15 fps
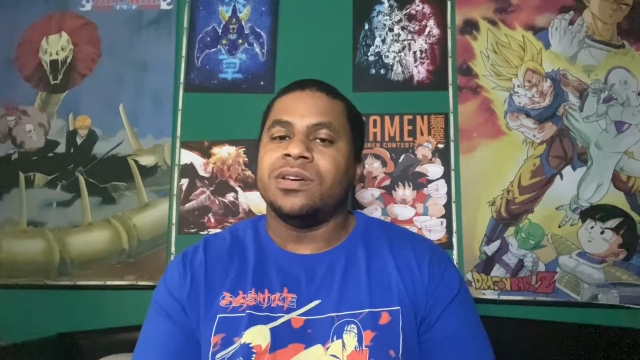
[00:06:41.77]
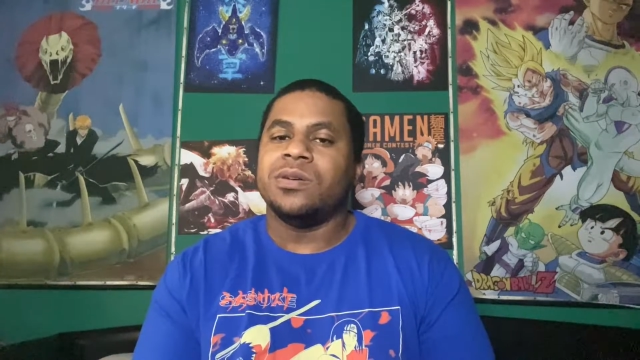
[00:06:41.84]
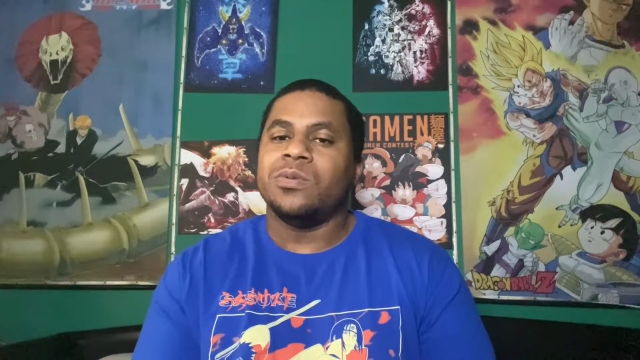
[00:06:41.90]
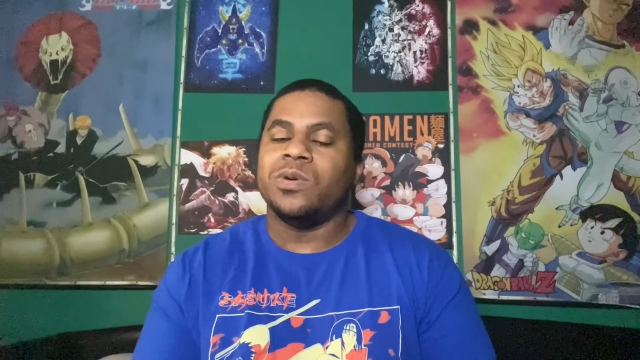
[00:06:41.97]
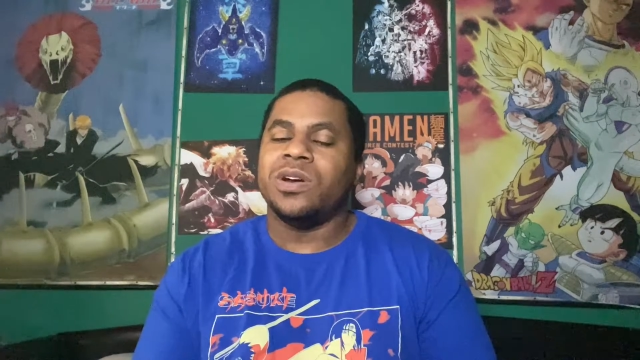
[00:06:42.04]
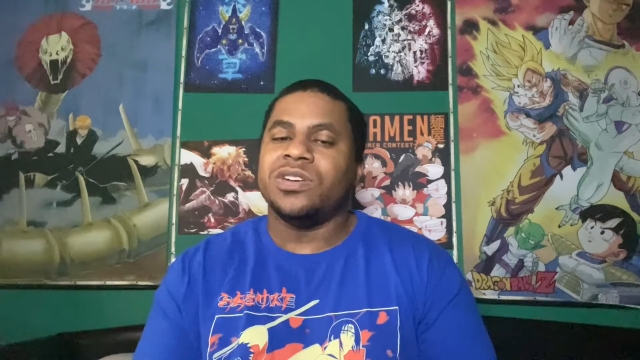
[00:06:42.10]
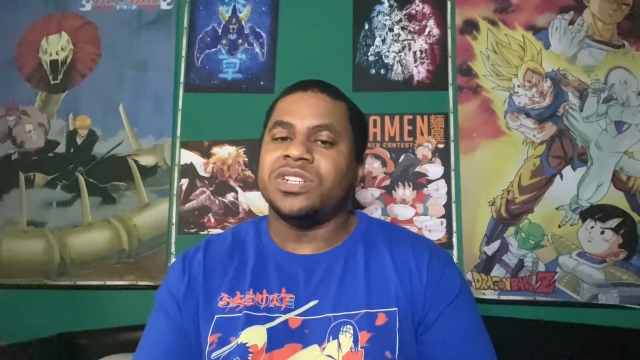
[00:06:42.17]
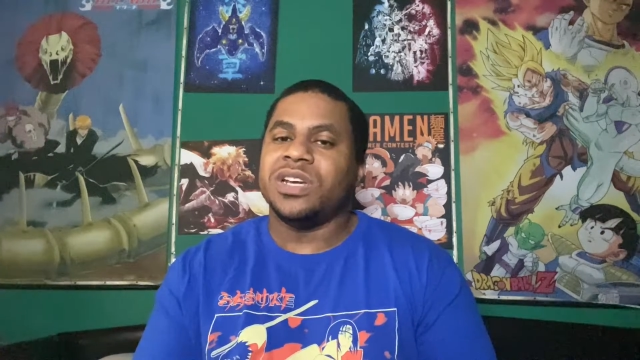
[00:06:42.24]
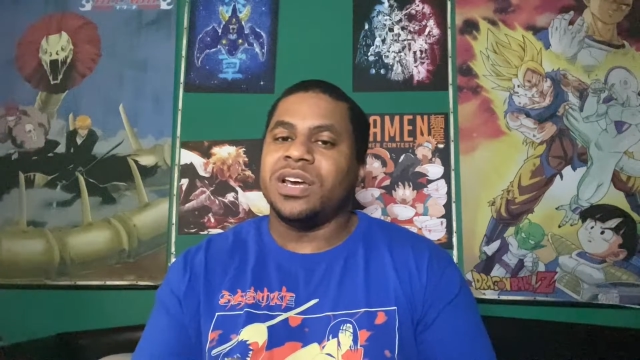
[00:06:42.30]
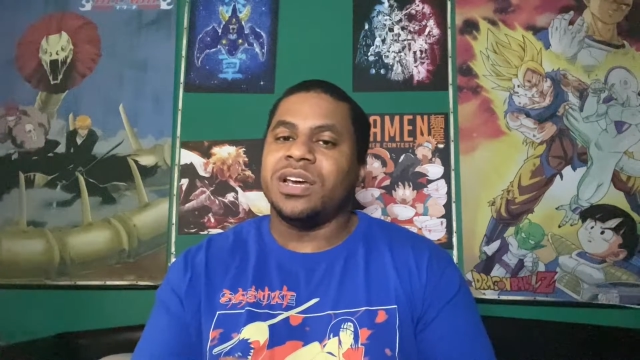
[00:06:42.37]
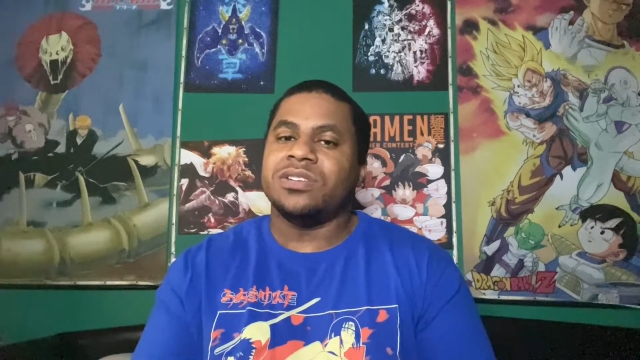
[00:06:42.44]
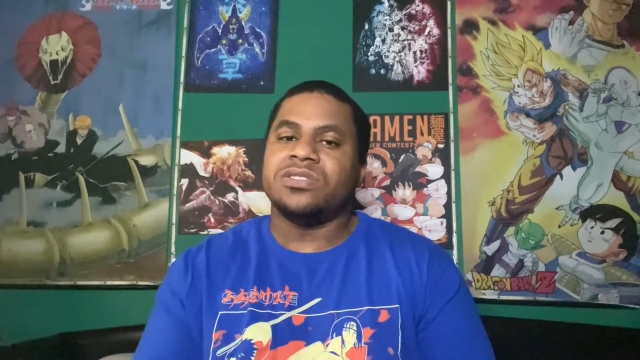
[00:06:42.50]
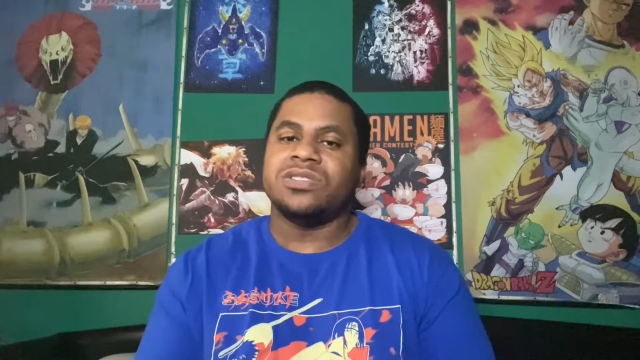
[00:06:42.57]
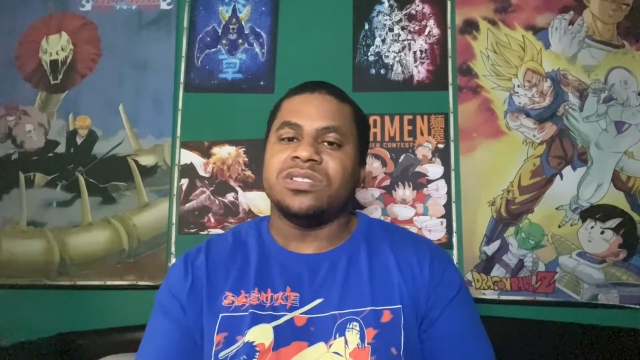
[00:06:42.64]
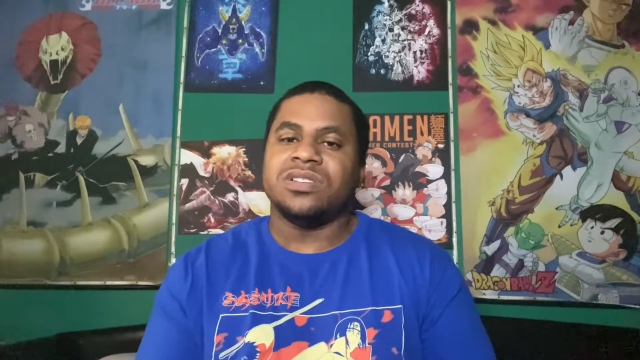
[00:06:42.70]
where she
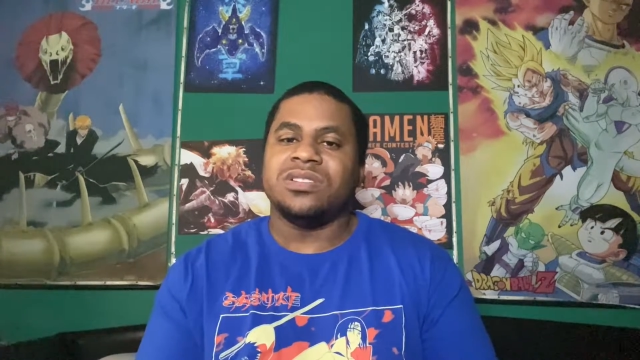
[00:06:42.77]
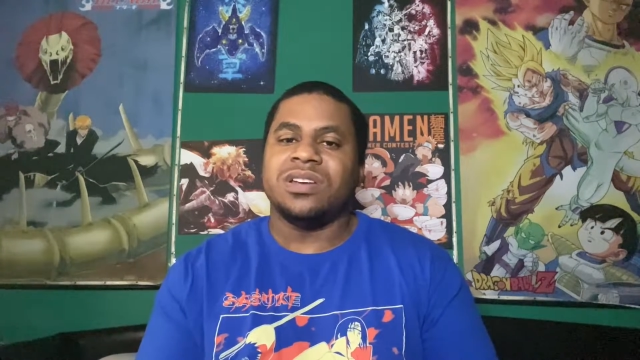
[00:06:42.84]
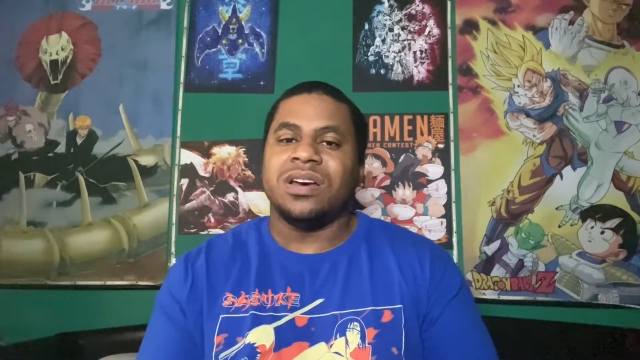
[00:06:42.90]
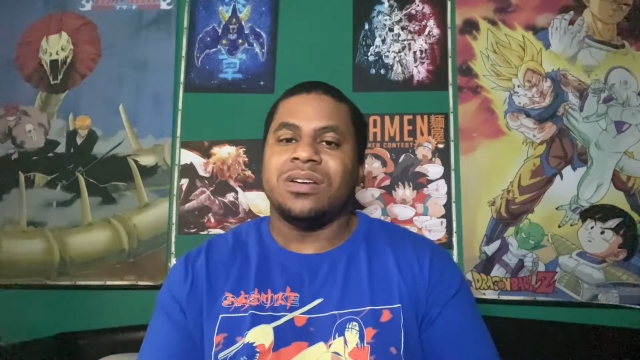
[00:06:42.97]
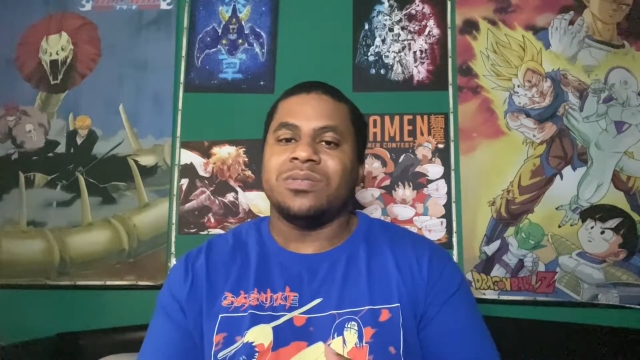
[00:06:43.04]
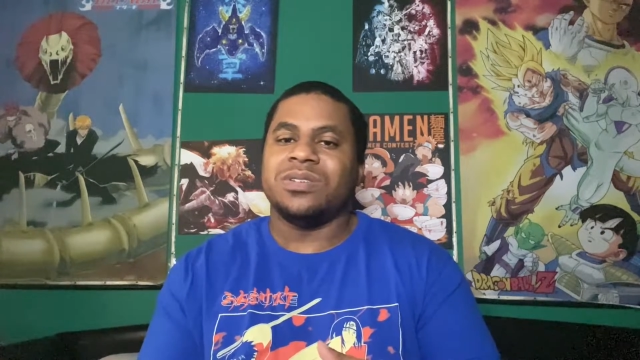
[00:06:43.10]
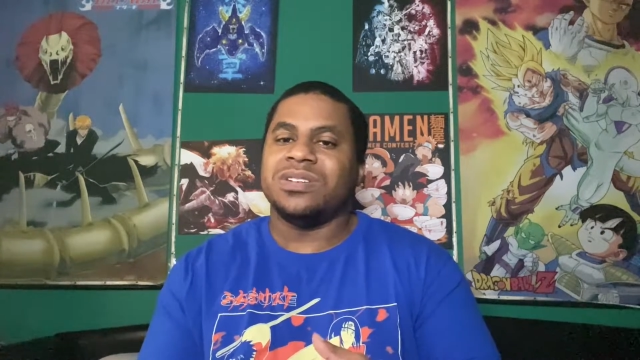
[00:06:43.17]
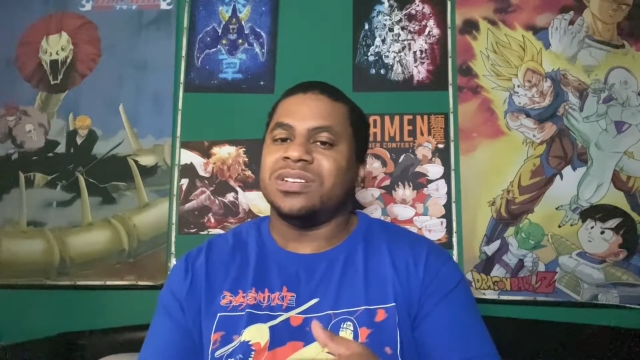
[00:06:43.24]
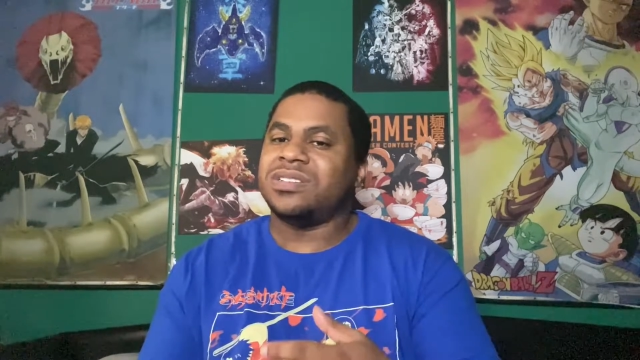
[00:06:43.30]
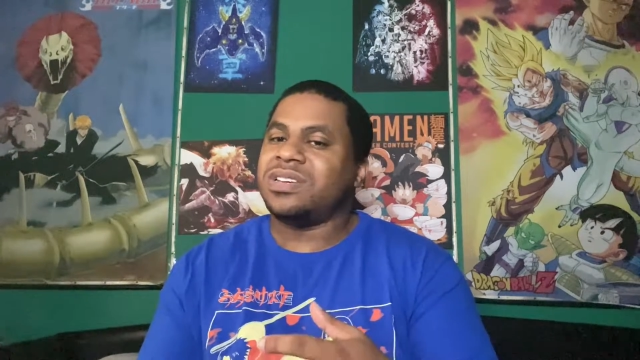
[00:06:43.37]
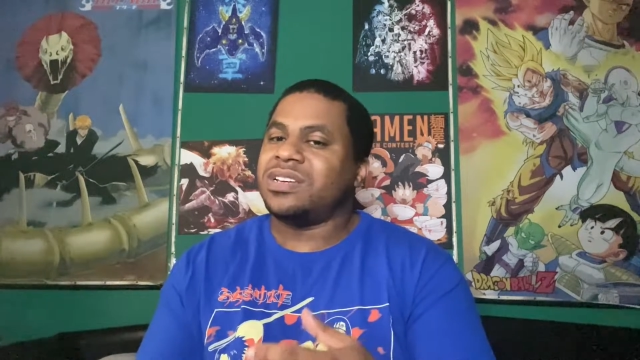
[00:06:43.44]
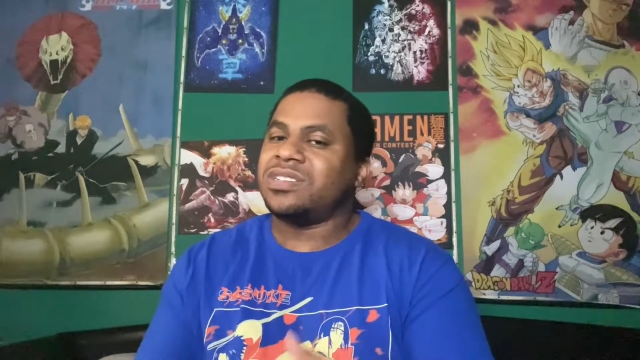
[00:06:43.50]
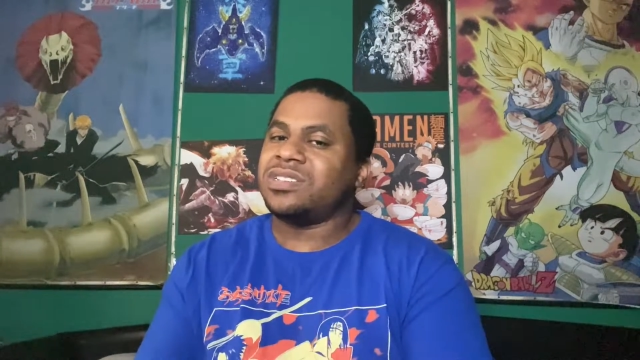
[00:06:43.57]
enters the tunnel and she says,